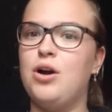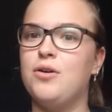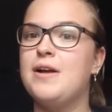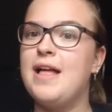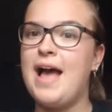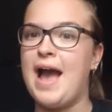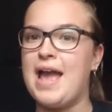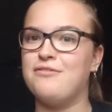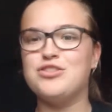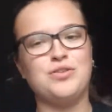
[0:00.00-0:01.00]
Oh, I
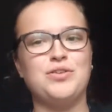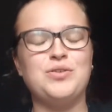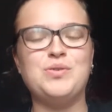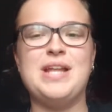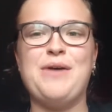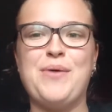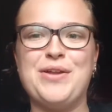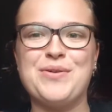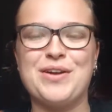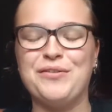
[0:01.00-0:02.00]
haven't told you, that way
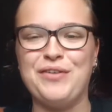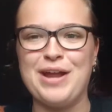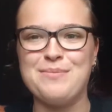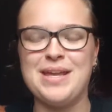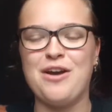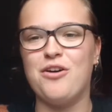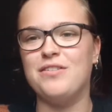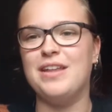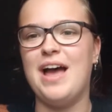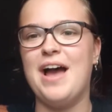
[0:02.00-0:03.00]
you can find me
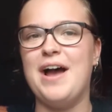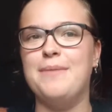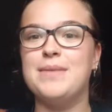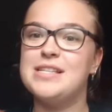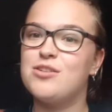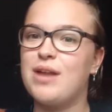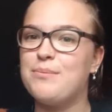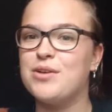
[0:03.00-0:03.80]
on Instagram.